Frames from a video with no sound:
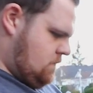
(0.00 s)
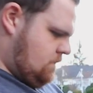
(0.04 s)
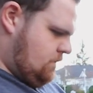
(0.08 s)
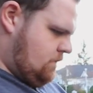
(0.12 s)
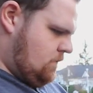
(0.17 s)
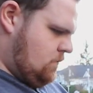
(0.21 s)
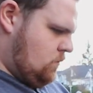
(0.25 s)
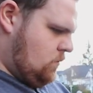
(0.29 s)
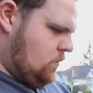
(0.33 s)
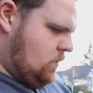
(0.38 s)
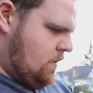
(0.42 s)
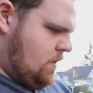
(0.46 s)

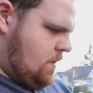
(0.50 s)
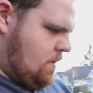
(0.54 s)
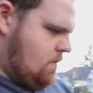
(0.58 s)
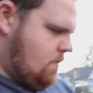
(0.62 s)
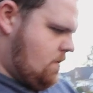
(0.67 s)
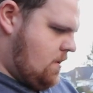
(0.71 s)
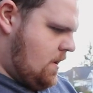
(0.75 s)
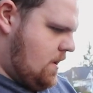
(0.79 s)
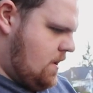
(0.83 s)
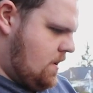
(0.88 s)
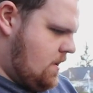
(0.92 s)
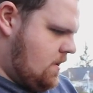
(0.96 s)
from what I
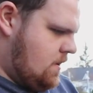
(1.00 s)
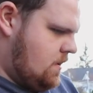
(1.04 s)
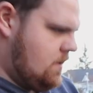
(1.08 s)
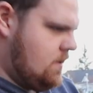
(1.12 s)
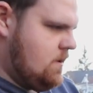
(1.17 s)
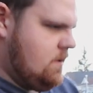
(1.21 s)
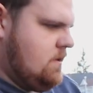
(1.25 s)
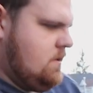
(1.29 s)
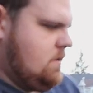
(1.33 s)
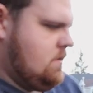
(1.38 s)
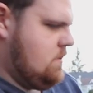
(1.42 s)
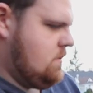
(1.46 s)

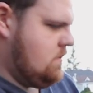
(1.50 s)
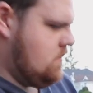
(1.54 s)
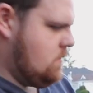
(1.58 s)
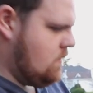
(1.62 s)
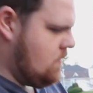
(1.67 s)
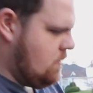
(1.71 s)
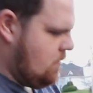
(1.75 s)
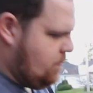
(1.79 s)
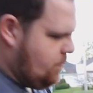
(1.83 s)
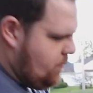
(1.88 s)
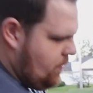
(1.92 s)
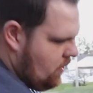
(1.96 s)
read
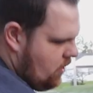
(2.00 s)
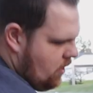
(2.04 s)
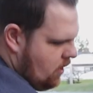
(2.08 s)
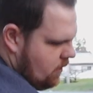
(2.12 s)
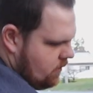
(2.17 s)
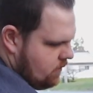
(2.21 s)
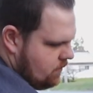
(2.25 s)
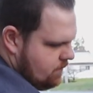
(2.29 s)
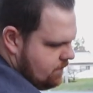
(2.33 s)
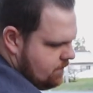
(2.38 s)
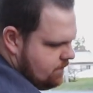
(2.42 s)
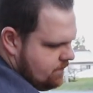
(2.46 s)
on the
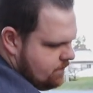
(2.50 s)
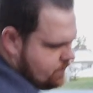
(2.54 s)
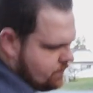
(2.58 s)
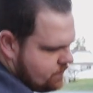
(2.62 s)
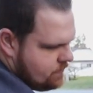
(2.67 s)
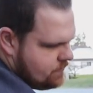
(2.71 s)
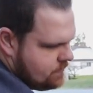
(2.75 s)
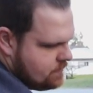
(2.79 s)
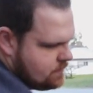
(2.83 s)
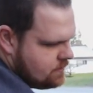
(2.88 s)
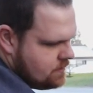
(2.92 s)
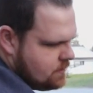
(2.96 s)
bottom,
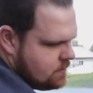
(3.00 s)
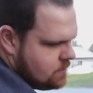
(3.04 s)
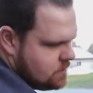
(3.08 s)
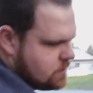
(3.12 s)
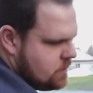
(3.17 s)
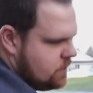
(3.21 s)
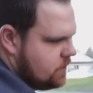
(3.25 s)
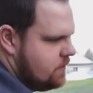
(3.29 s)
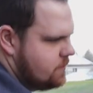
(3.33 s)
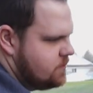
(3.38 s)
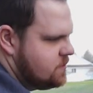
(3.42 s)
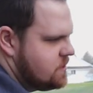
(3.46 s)
there's
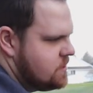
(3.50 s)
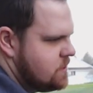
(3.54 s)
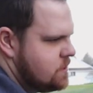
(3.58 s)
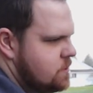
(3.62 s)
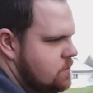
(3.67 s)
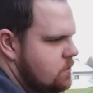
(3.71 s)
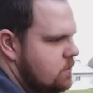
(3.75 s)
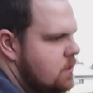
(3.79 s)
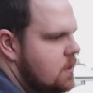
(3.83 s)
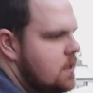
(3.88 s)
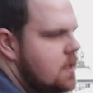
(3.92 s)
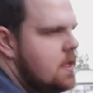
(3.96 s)
clips
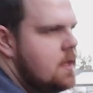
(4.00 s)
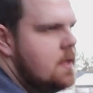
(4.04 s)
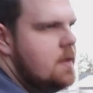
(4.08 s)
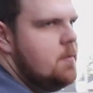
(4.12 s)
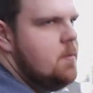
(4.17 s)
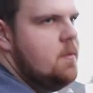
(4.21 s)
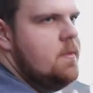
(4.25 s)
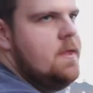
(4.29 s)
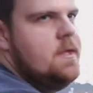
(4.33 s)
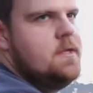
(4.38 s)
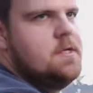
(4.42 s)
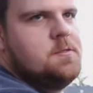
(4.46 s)
too
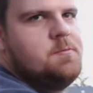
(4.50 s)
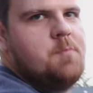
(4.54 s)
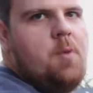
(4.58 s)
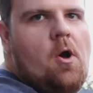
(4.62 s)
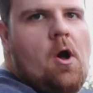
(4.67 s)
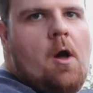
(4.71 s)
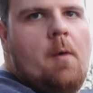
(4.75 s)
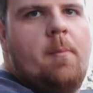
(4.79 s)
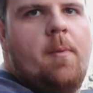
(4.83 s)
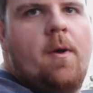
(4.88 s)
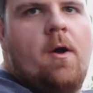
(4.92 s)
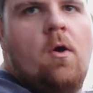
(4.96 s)
where they just
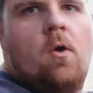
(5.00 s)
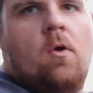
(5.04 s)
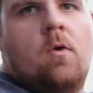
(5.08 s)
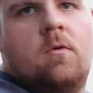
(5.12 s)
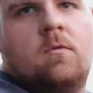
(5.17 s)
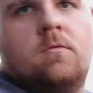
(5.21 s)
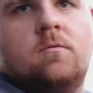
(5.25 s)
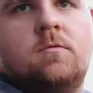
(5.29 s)
pop out.